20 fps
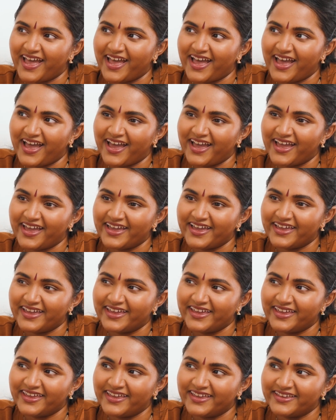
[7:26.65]

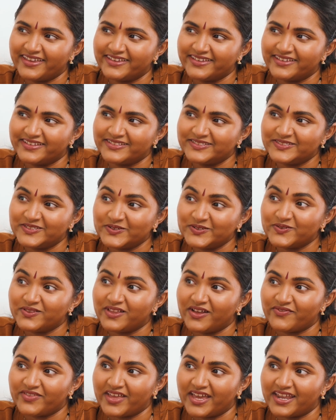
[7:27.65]
I do
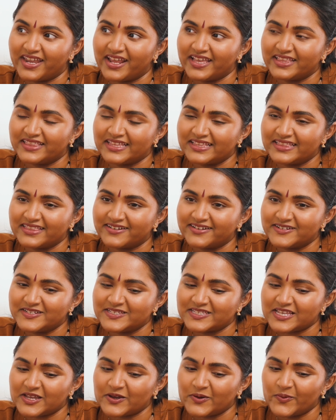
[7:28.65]
love that. I think there
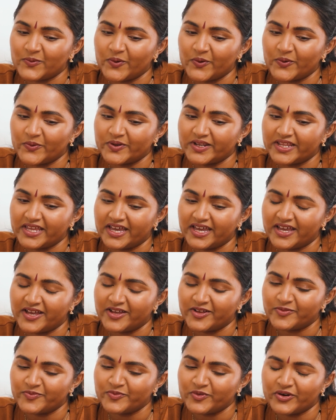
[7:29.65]
is a quote,
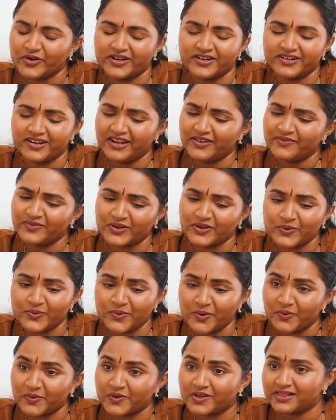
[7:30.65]
or not even a
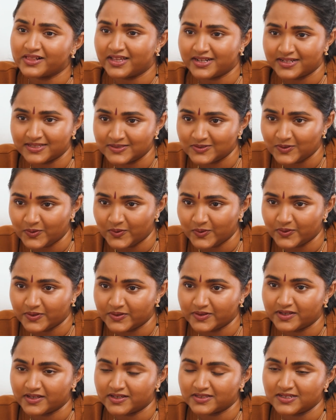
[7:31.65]
quote, Glennon
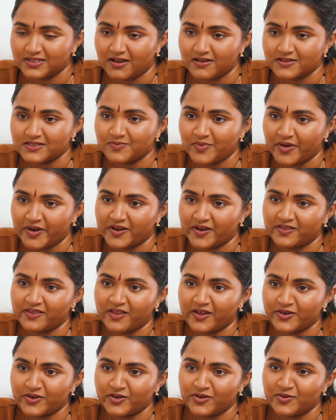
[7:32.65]
Doyle talks about it a
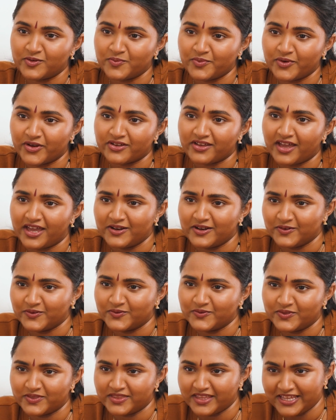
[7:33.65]
lot in her book. I
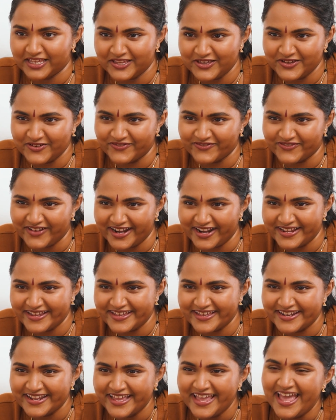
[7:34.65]
don't think you've read
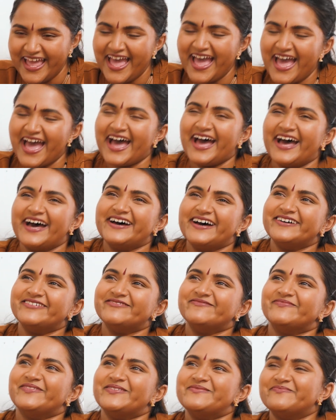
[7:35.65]

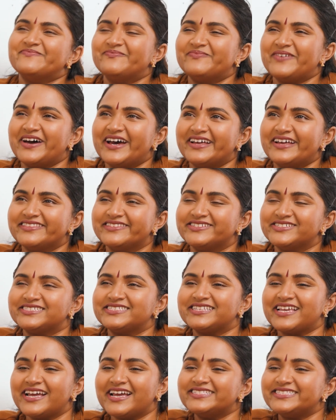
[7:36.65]
it, but just
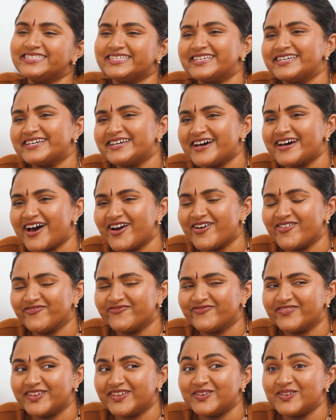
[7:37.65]
the idea
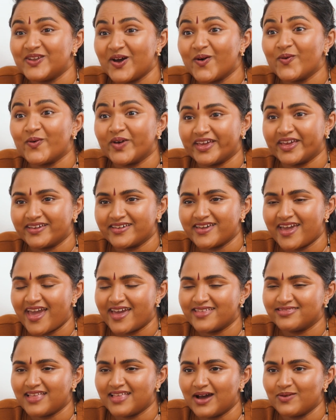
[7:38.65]
of the knowing,
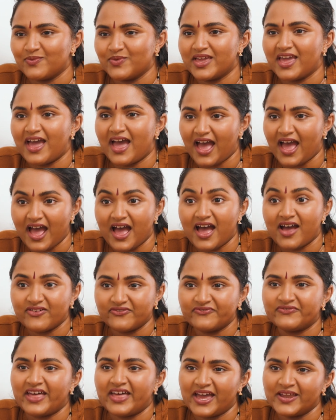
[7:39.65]
and that we
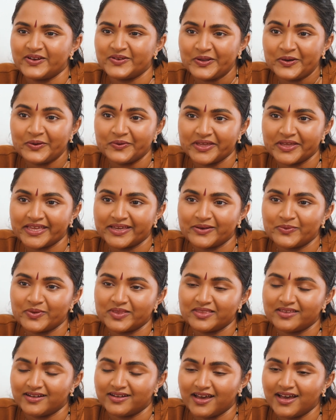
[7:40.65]
have that knowing
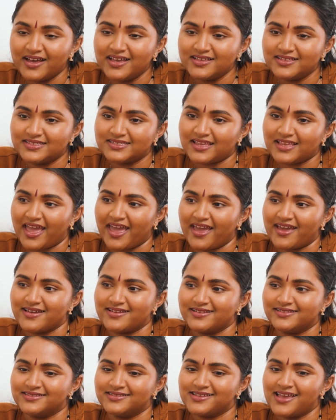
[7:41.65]
within us,
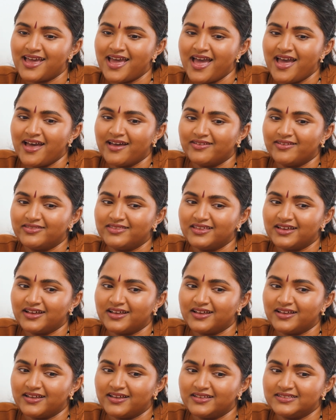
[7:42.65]
and
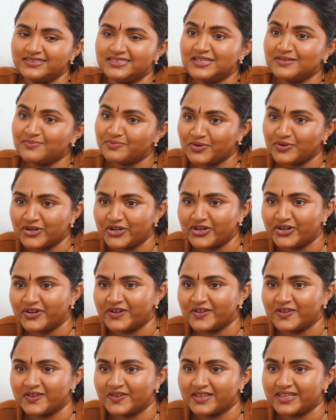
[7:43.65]
the deeper
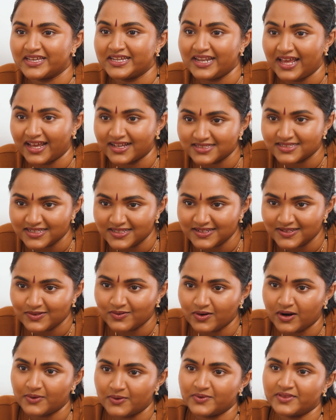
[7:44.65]
connected
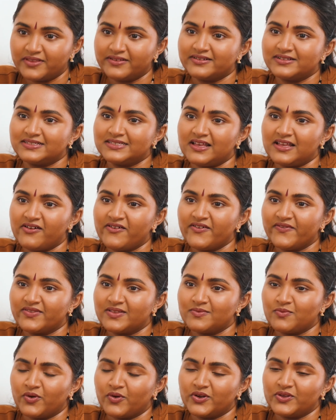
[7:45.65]
you are with yourself,
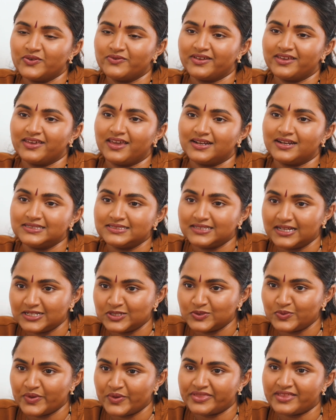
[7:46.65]
the more you can get in
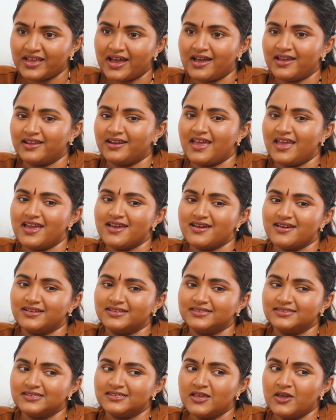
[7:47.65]
touch with that,
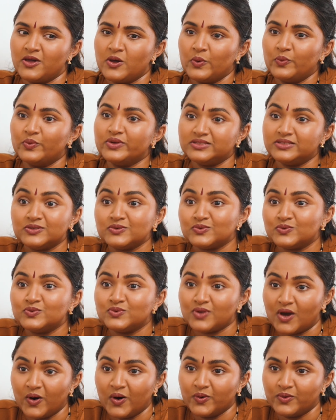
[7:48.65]
and we do
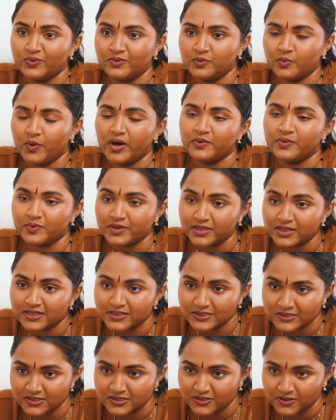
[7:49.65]
know what we
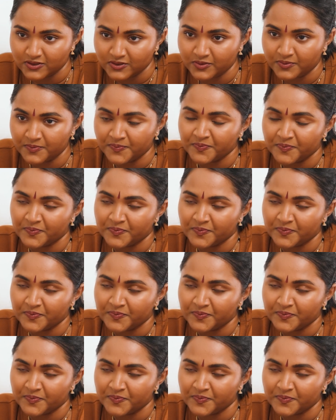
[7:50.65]
need to do.